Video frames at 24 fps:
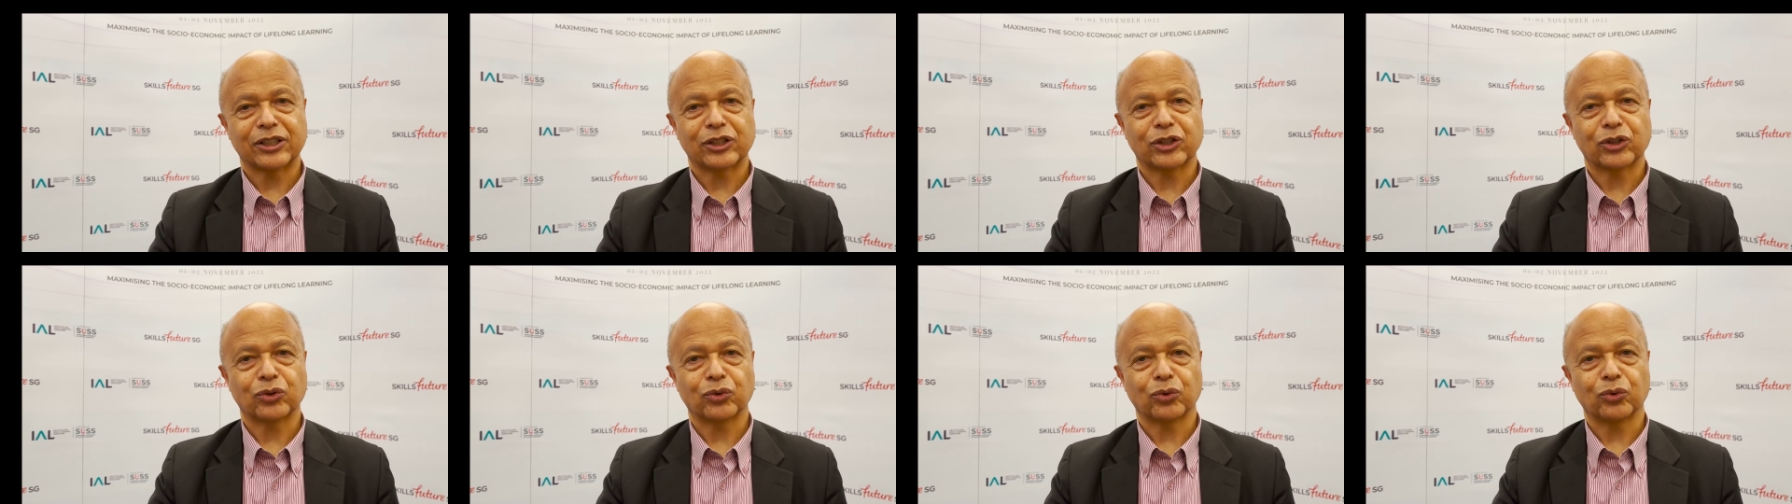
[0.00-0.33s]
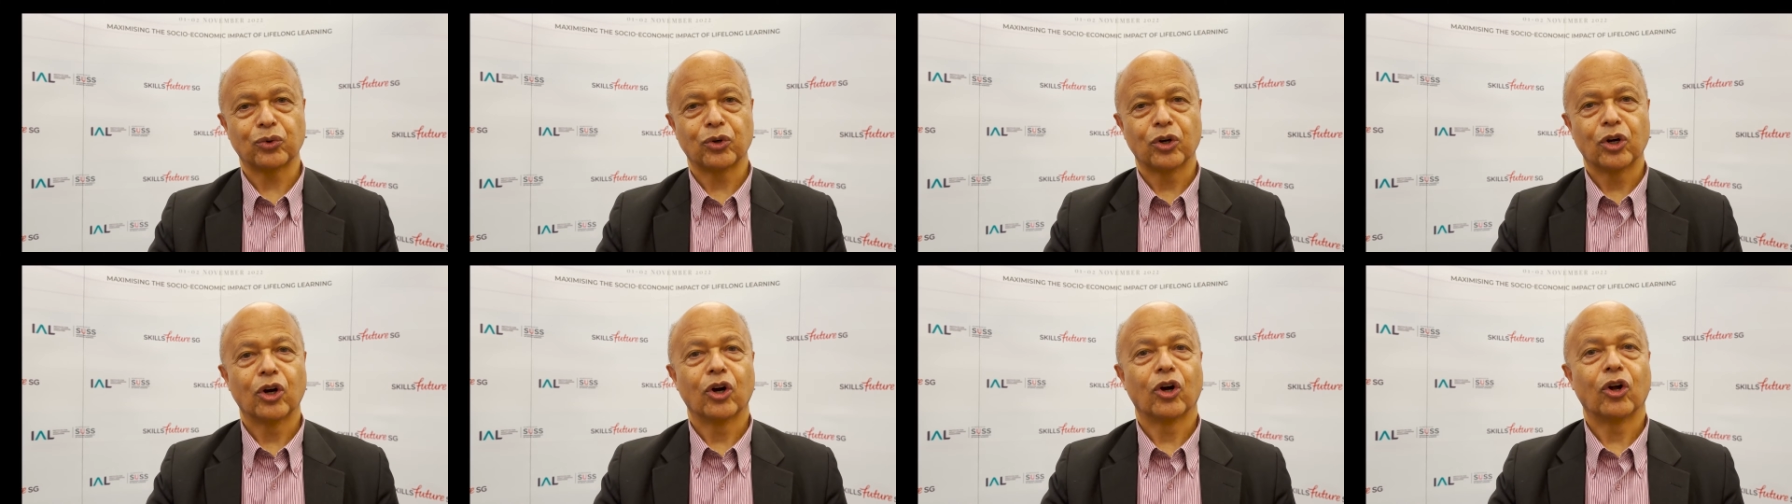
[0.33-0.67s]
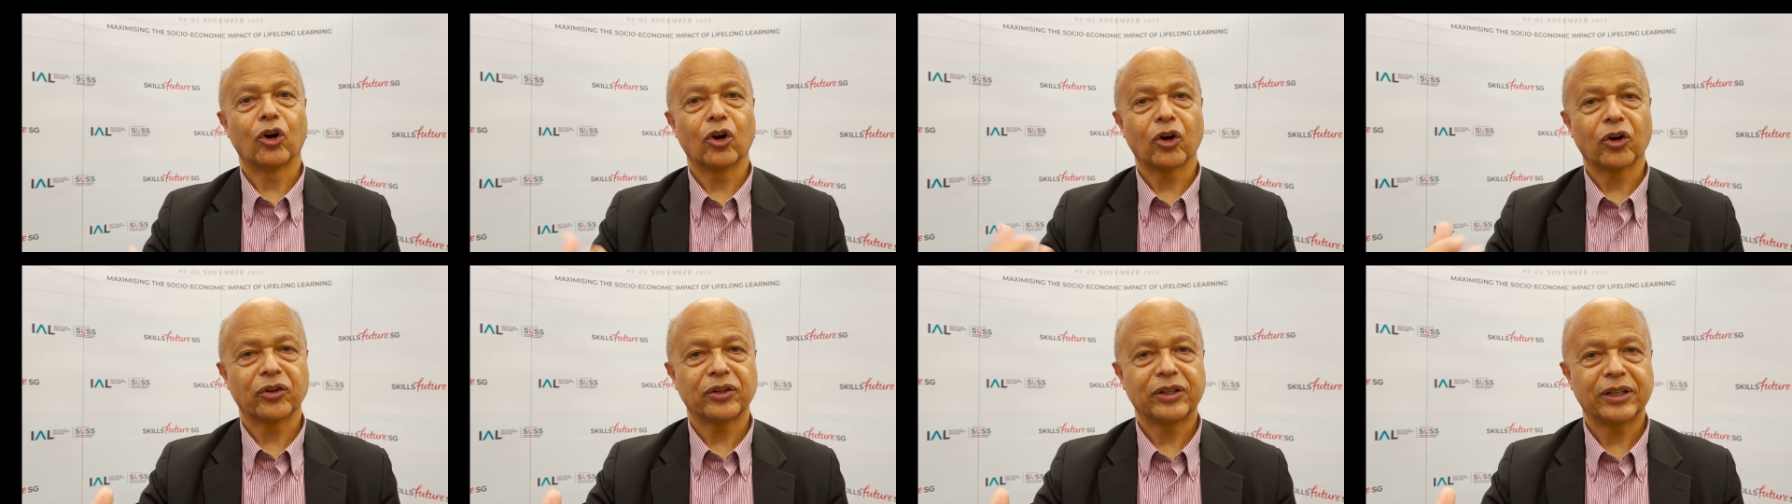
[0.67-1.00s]
to
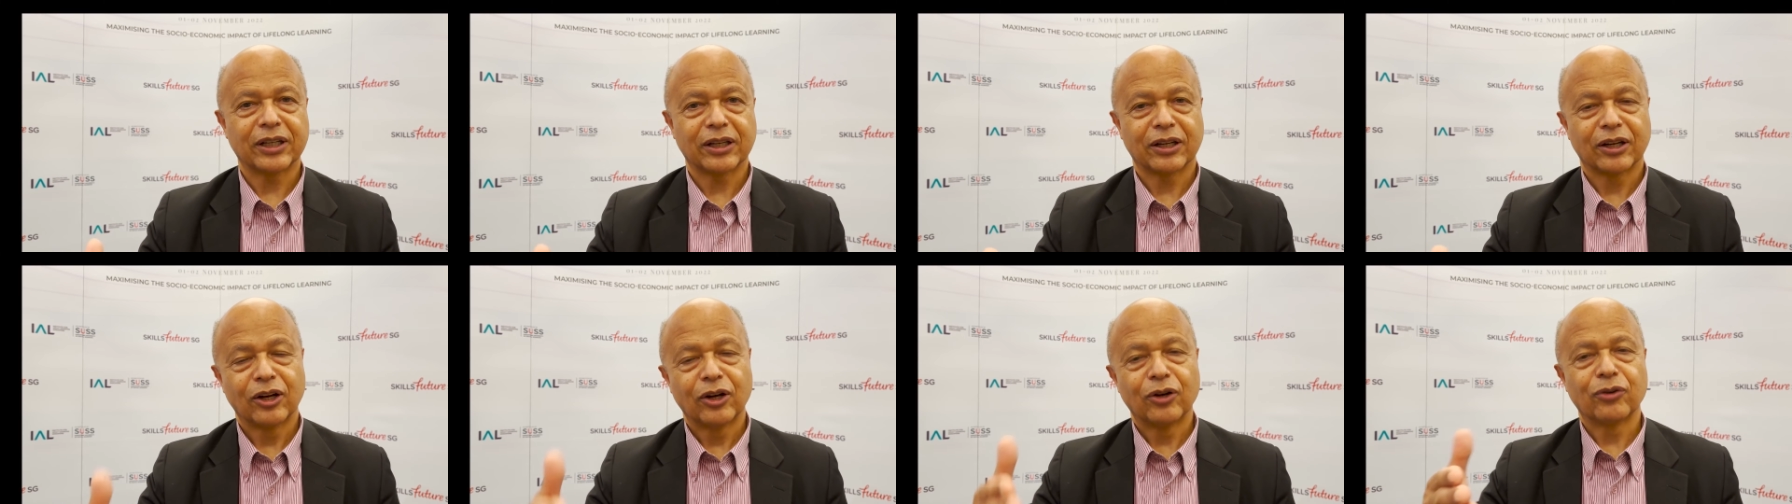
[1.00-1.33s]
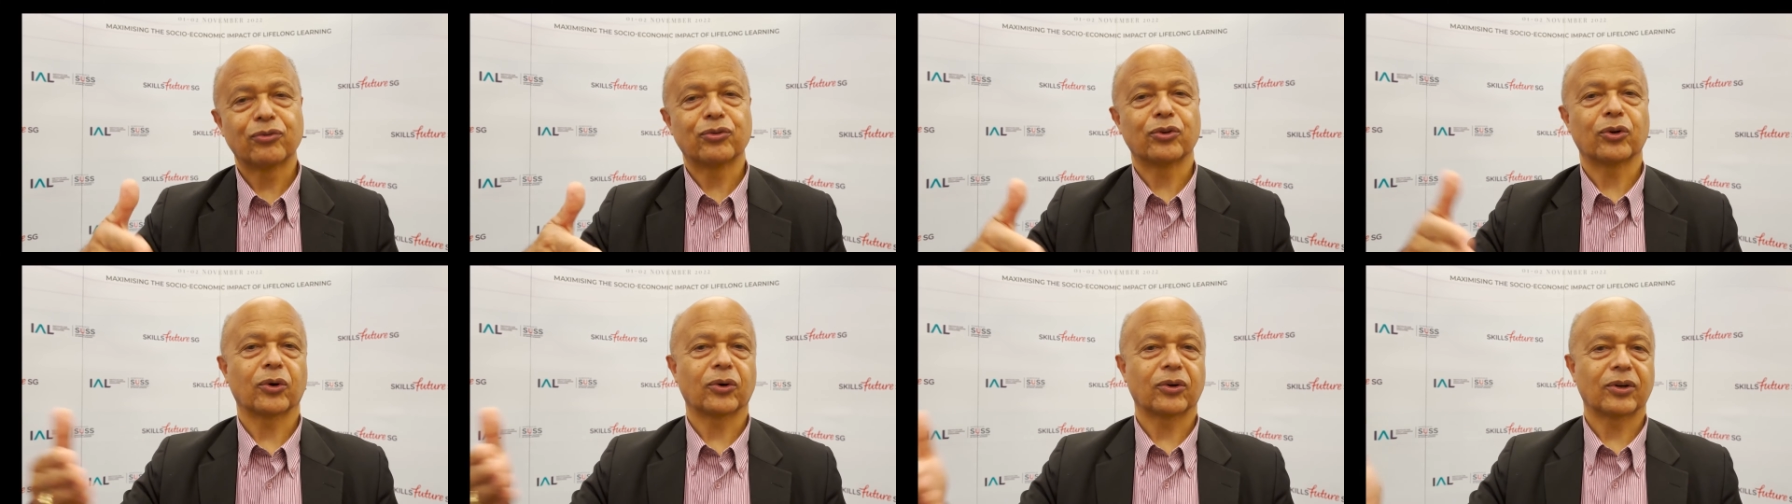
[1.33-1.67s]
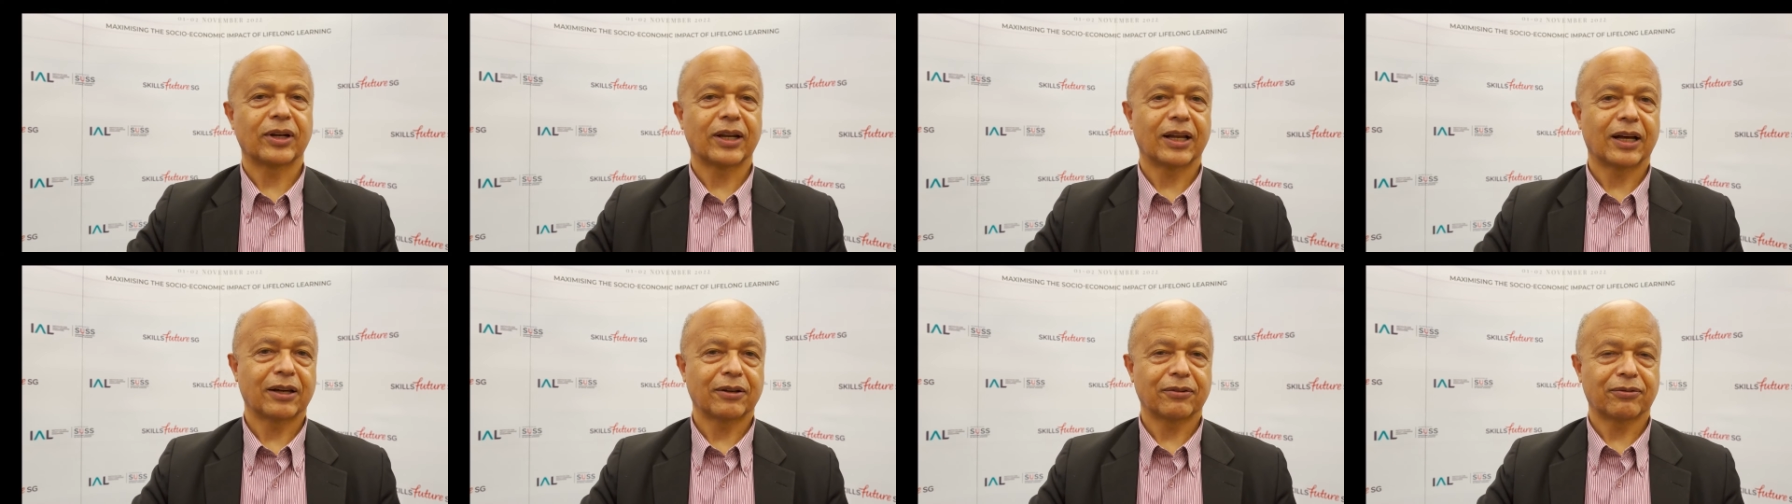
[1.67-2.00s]
learning throughout
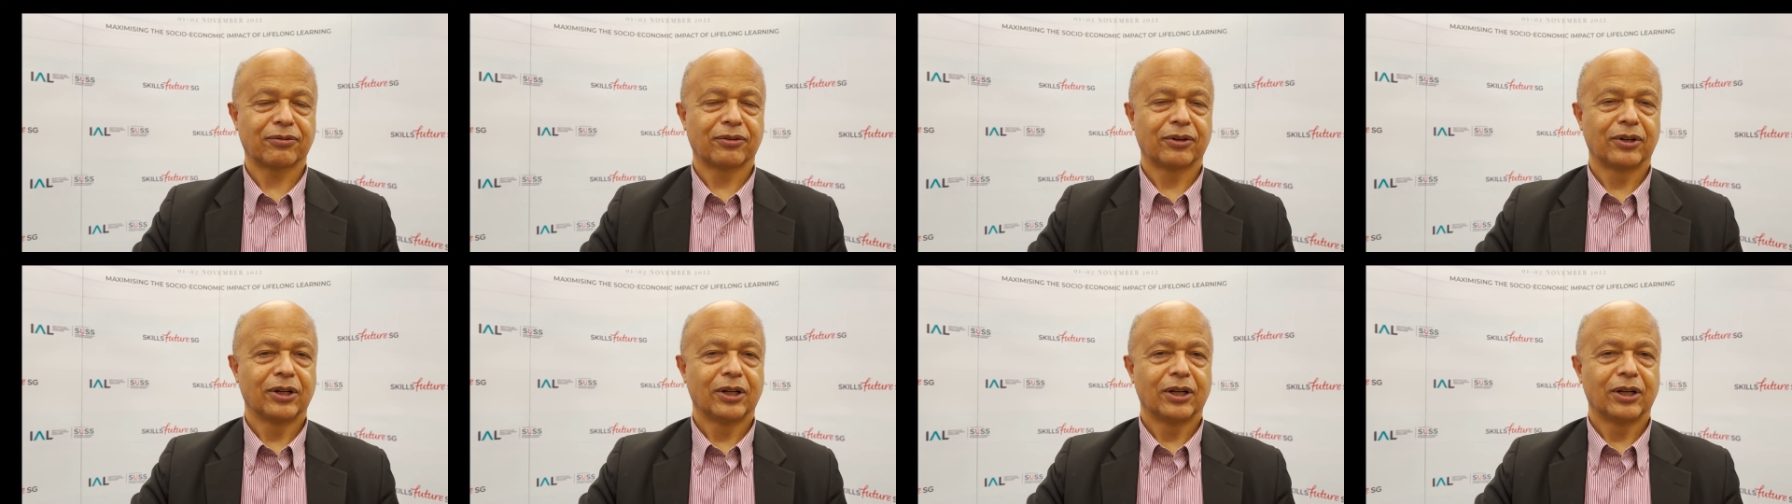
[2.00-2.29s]
life,